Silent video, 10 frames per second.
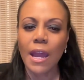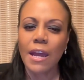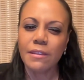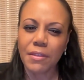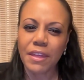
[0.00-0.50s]

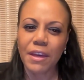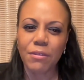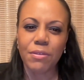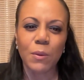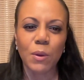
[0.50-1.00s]
Now, the other
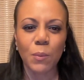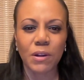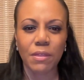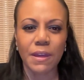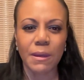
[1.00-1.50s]
thing we
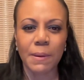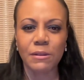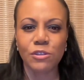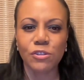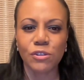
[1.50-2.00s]
want to think
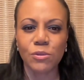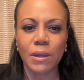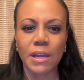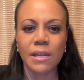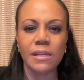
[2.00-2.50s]
about too
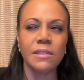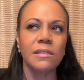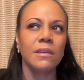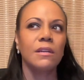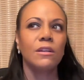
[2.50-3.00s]
is
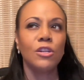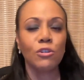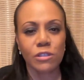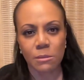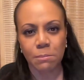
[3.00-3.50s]
your
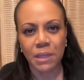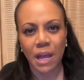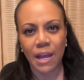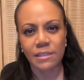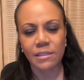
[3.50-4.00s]

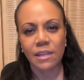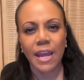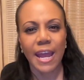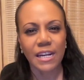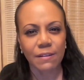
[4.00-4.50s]
supplies.
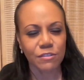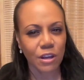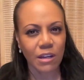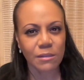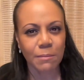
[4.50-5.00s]
And I've
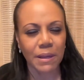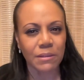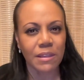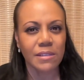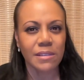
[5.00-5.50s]
talked
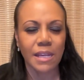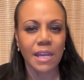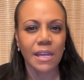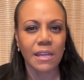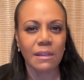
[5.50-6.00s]
about this
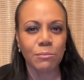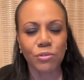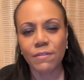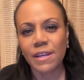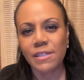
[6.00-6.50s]
in
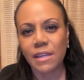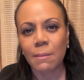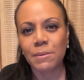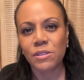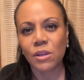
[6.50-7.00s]
previous
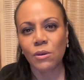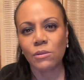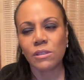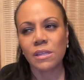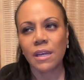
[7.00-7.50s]

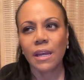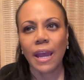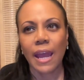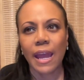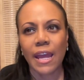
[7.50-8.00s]
episodes.
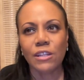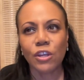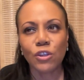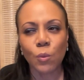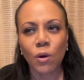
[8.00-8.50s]
And
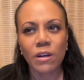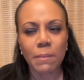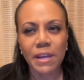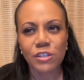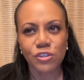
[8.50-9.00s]
you want to
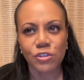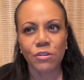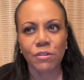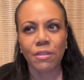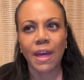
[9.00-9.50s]
make
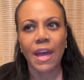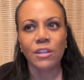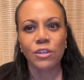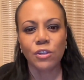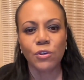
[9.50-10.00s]
sure
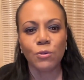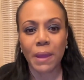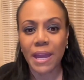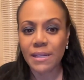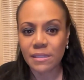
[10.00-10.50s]
that you
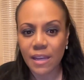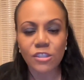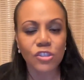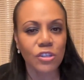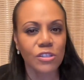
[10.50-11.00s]
pay
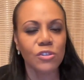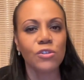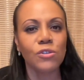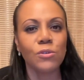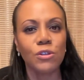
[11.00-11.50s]
attention
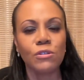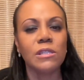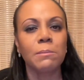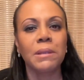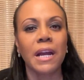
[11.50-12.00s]
to your
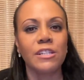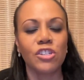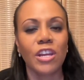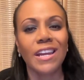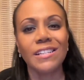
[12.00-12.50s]
supply
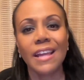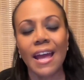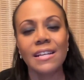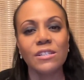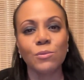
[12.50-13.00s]
chain
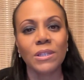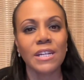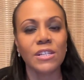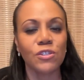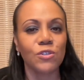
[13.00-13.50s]
as it
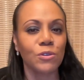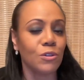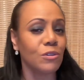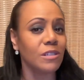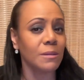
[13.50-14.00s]
relates to
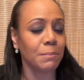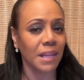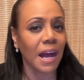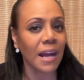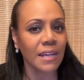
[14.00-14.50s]
your
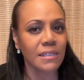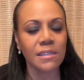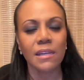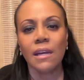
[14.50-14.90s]
supplies.